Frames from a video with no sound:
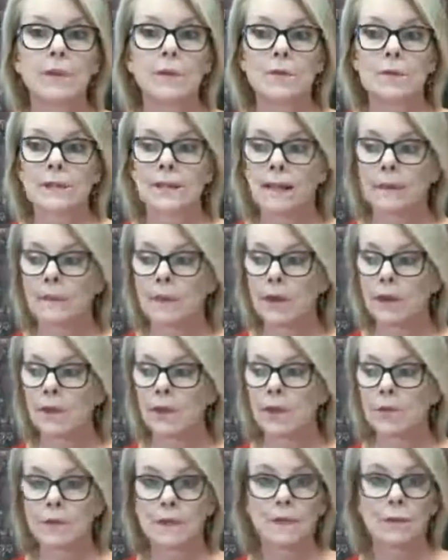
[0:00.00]
if you're someone
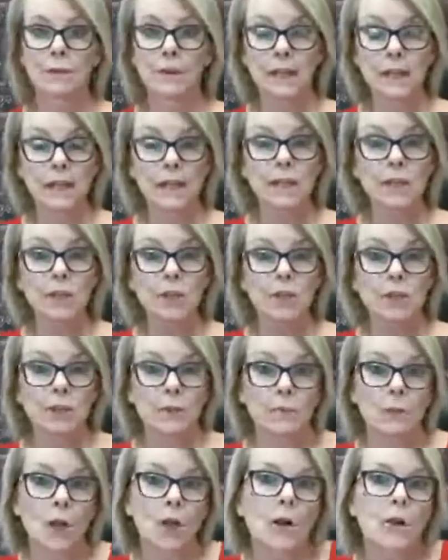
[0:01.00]
who is a
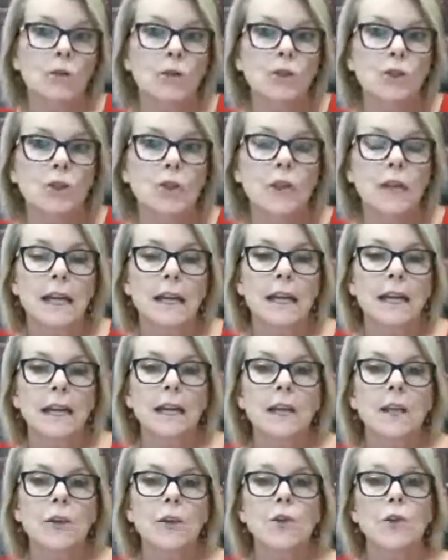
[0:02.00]
relationship coach,
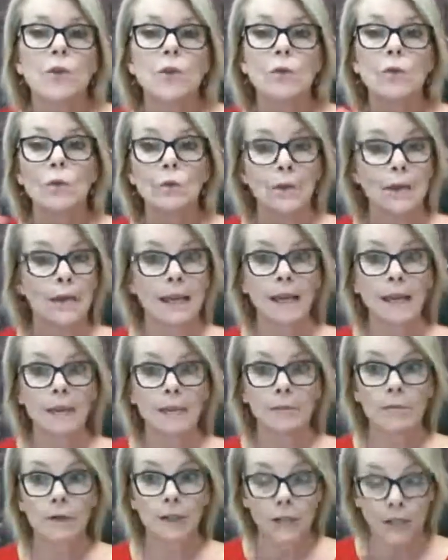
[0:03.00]

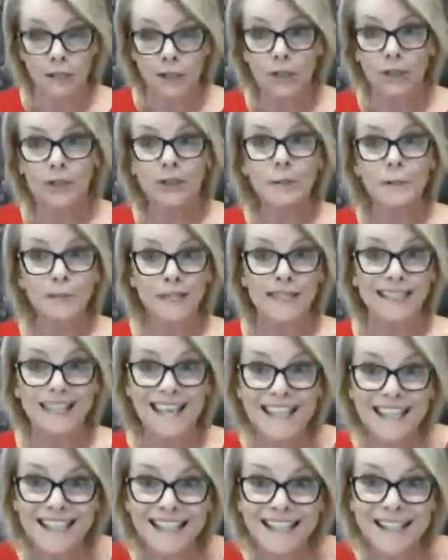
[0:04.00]
their relationship
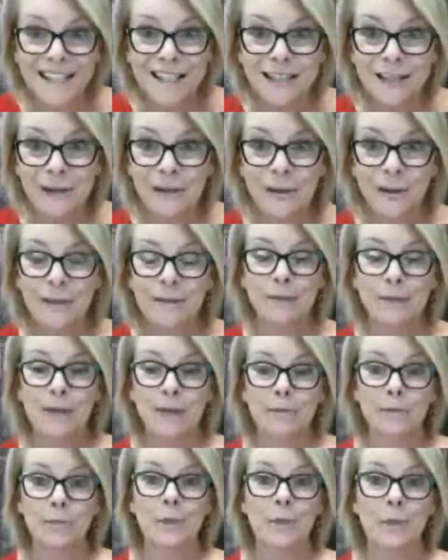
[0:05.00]
status is going to be
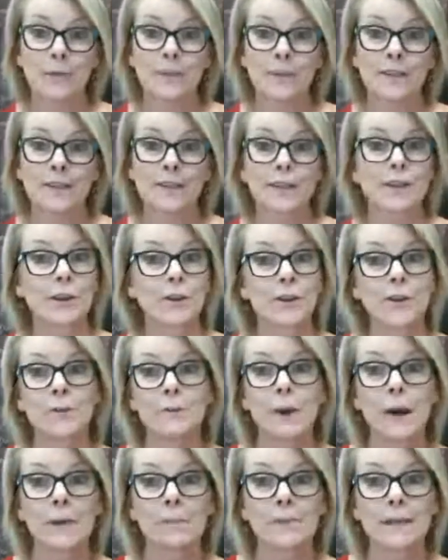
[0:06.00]
important. So you
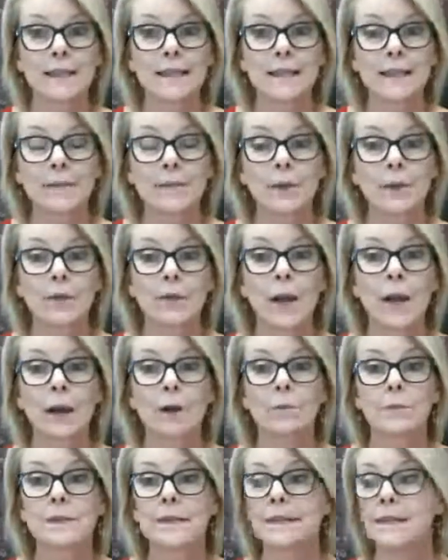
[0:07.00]
might be someone who
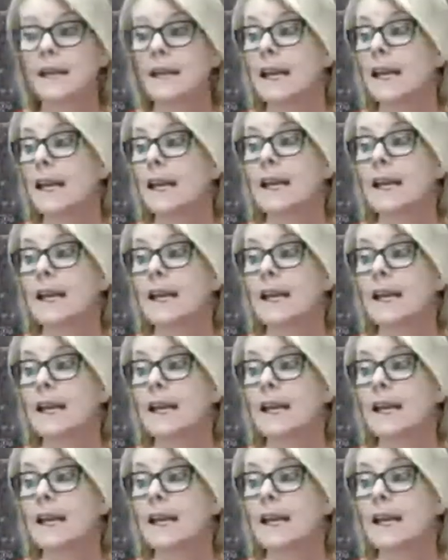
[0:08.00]
helps